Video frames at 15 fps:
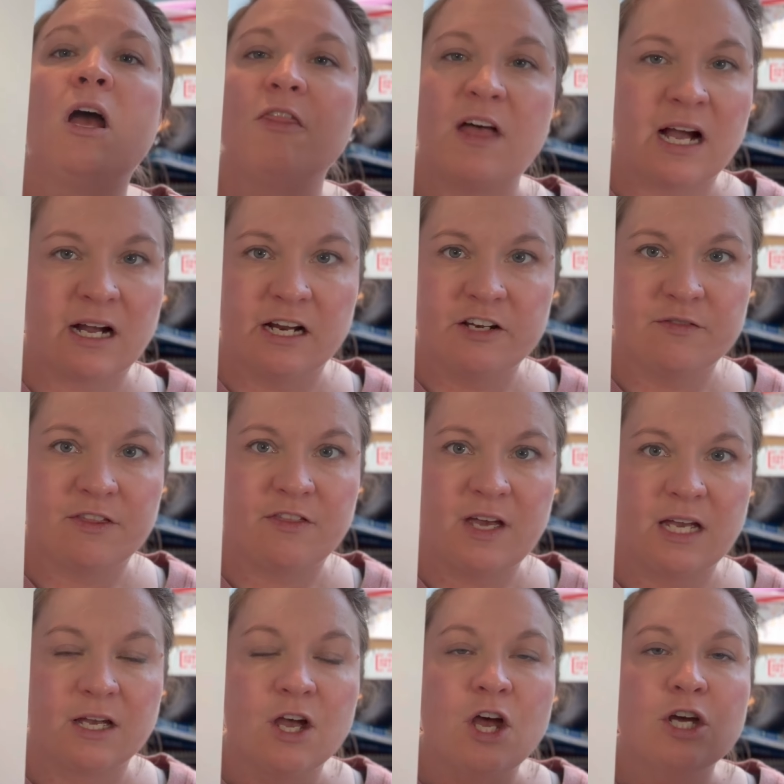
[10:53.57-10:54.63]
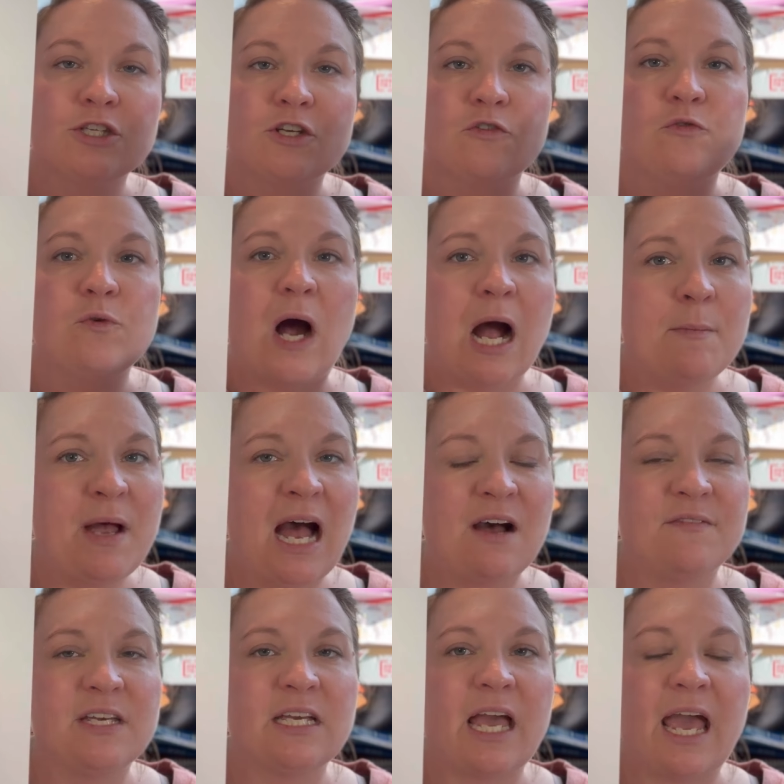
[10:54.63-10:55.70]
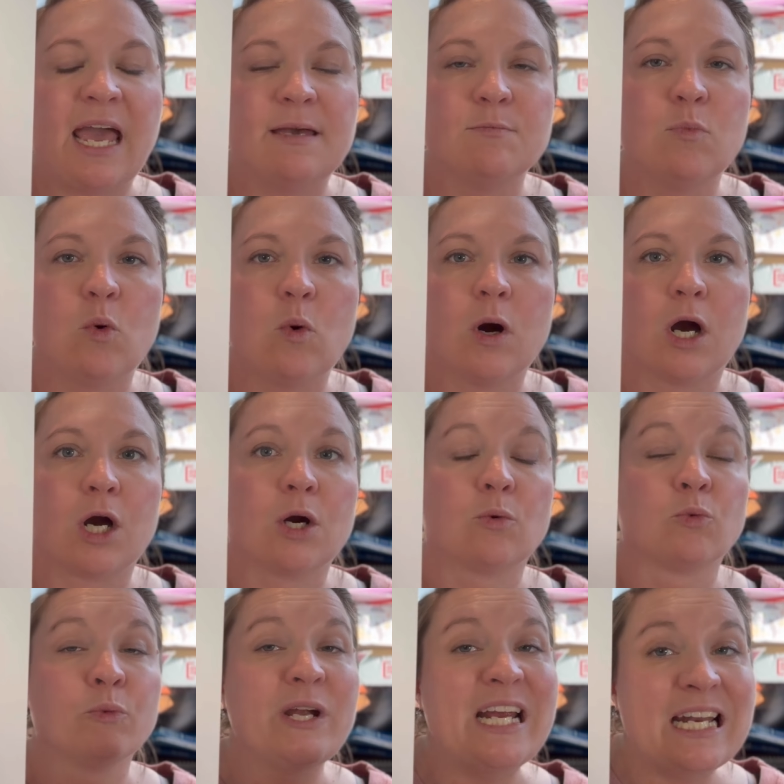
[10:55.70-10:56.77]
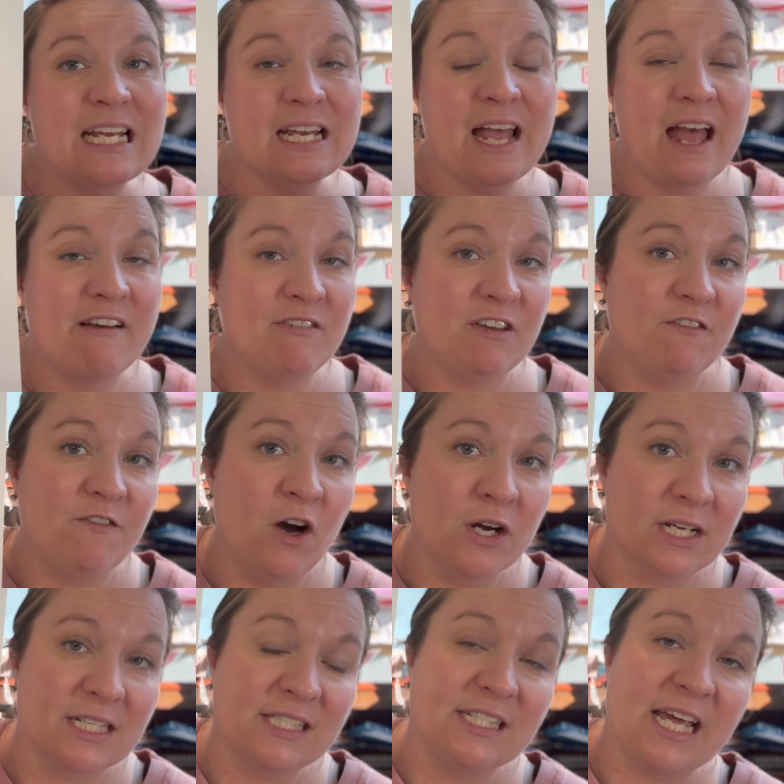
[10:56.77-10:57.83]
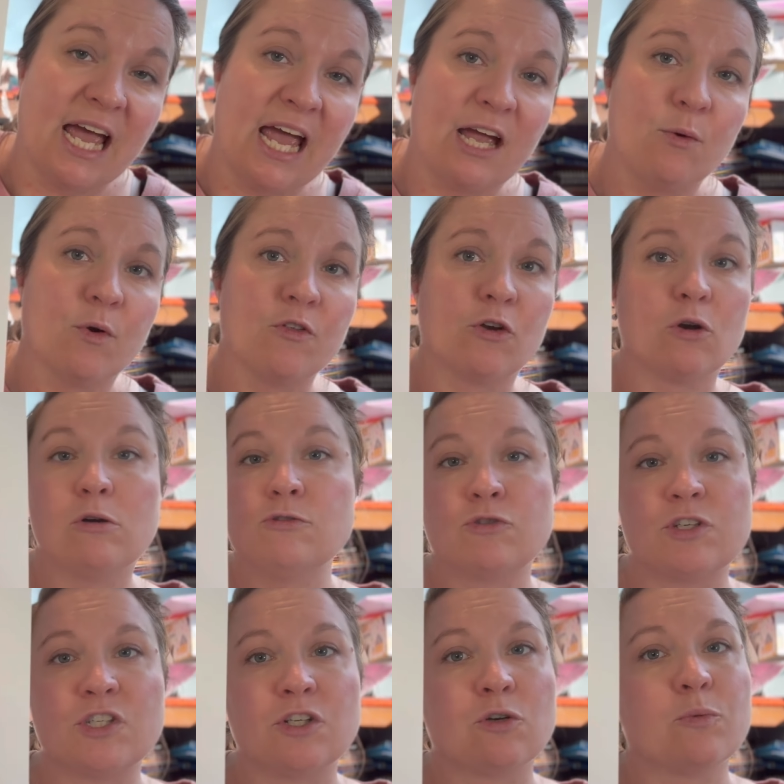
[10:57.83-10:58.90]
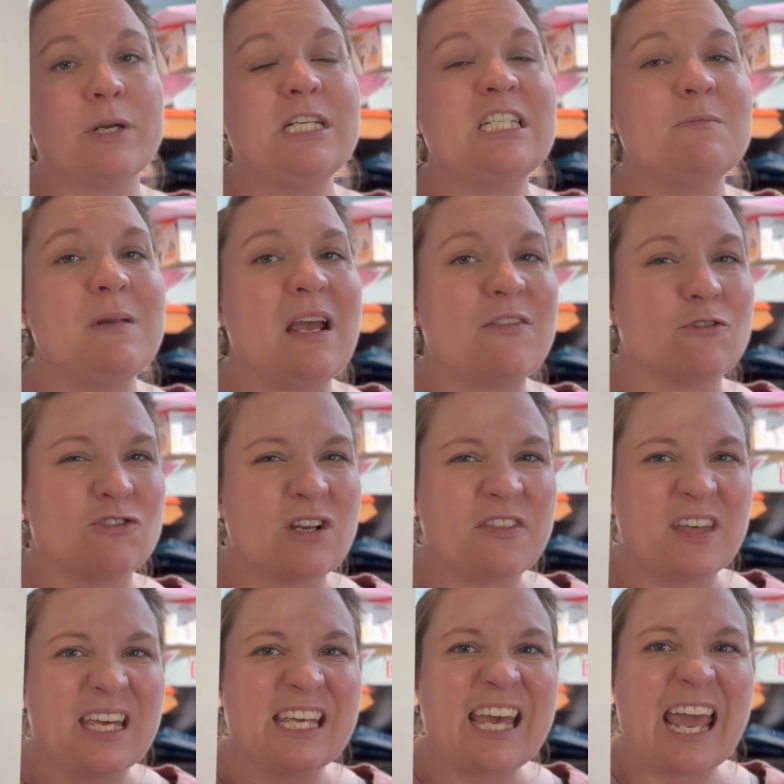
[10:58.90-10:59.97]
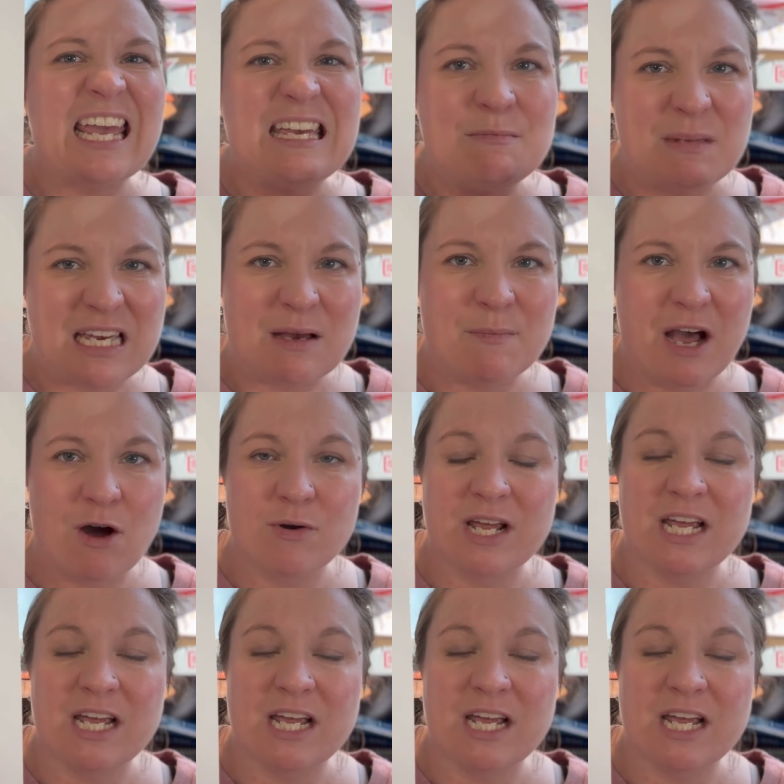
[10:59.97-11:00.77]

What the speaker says: that kind of a thing. So if I'm having a more reading heavy phonics day where the girls are just going to read to me and there's nothing gamey about